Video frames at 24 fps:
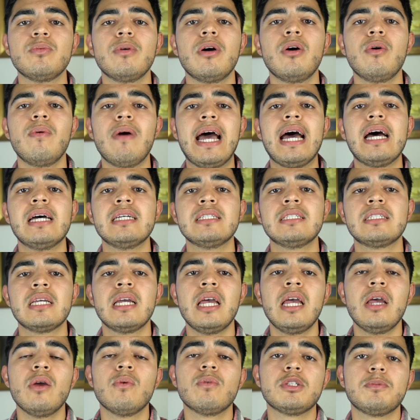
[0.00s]
well as
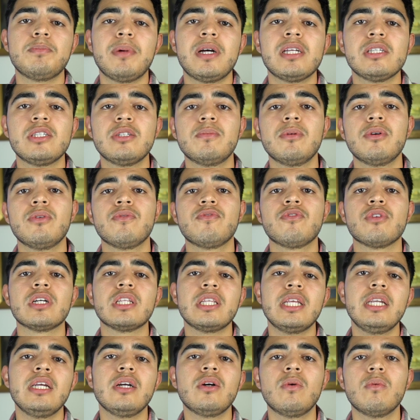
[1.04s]
responsible for
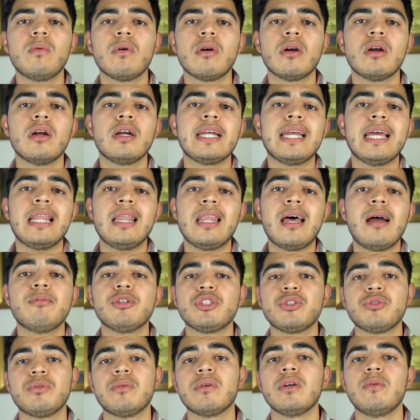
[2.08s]
clinical work and
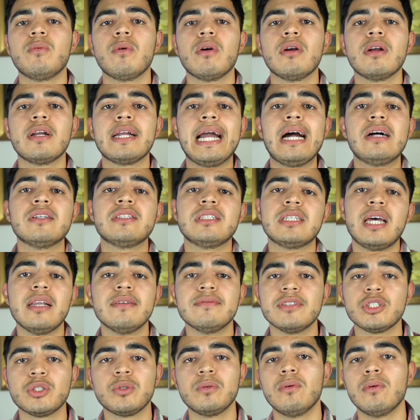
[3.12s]
laboratory work outside
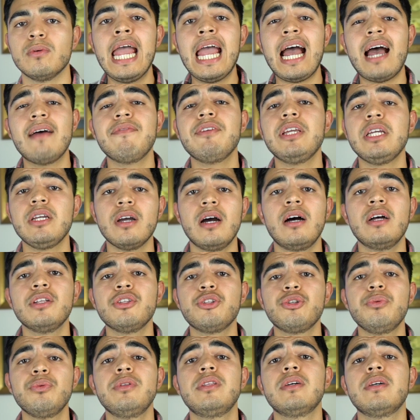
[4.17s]
of school. Having gone
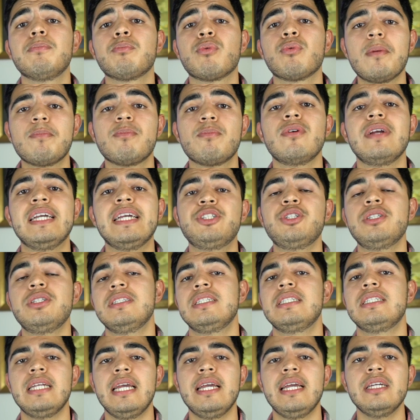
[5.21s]
through the preparation
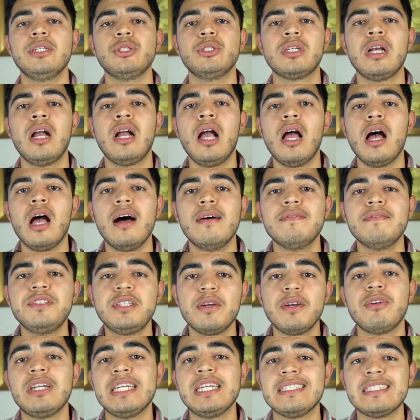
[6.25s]
stage of
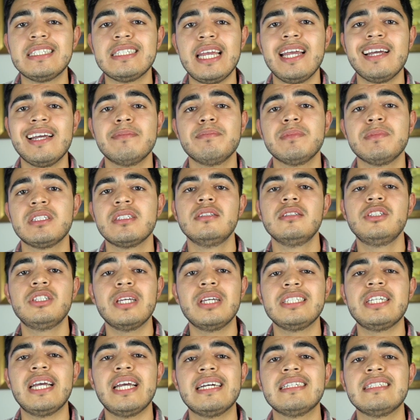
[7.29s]
different exams,
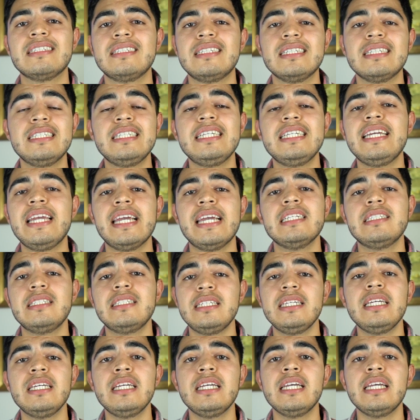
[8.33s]
such as the D A
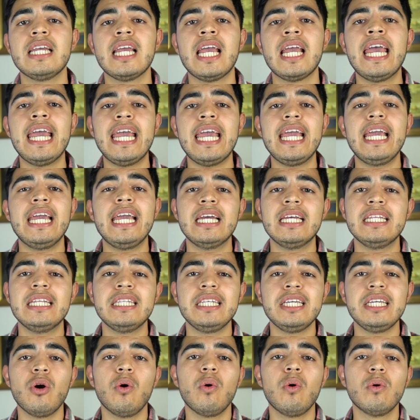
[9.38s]
T and
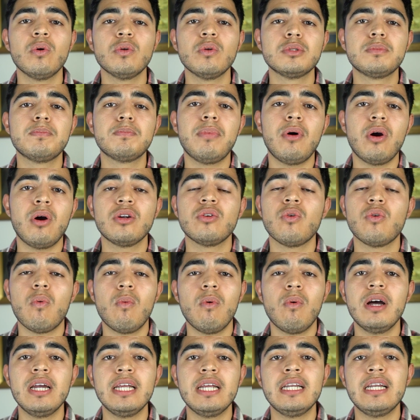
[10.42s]
the old part
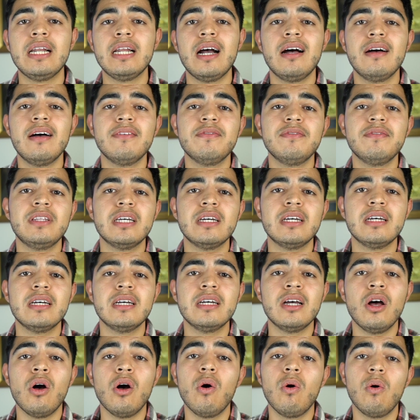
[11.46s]
one of
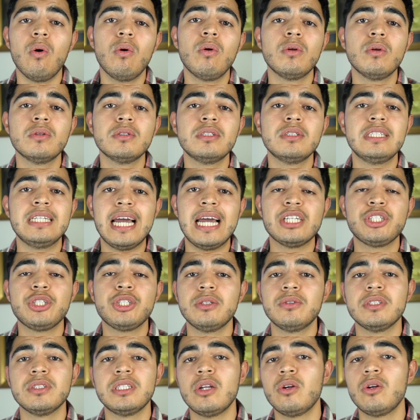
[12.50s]
the old
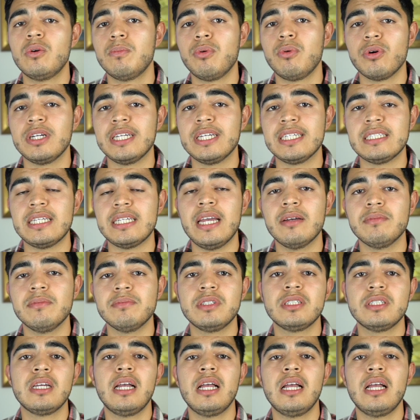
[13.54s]
National Dental Board exams,